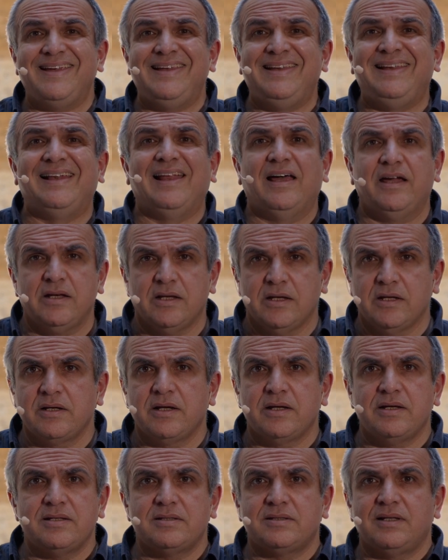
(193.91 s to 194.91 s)

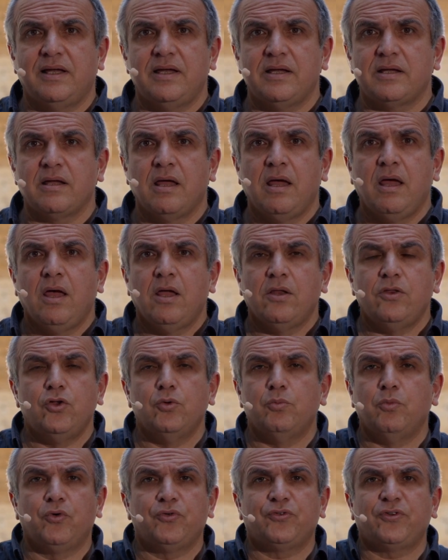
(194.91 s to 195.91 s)
inlining is like the
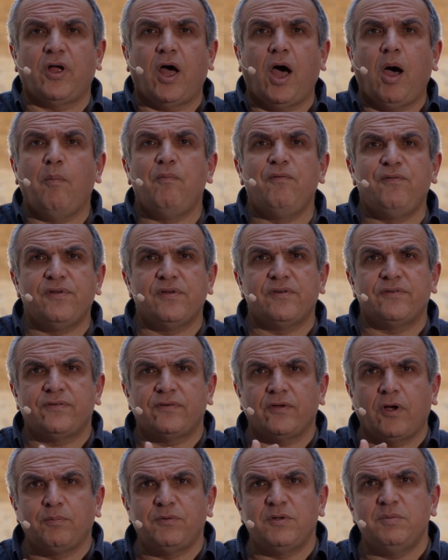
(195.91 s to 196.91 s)
most
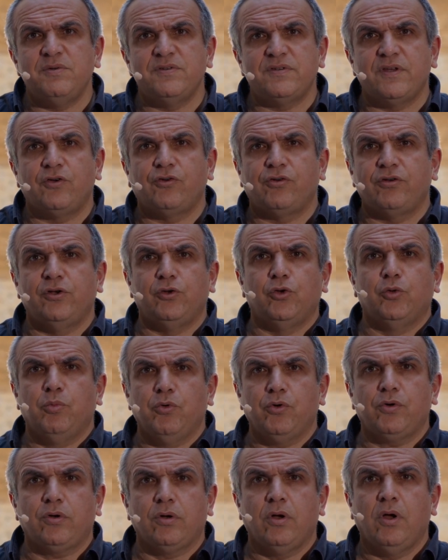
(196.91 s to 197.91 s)
obvious optimization in the
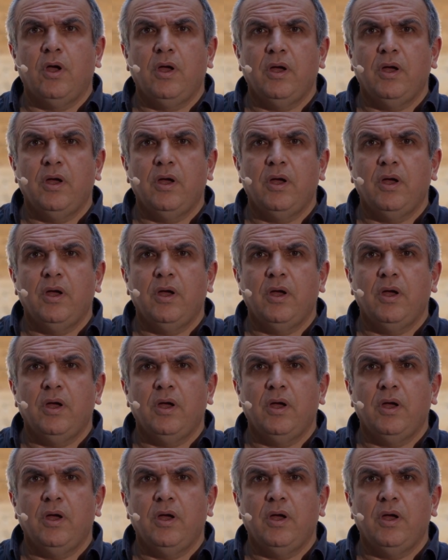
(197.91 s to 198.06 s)
book,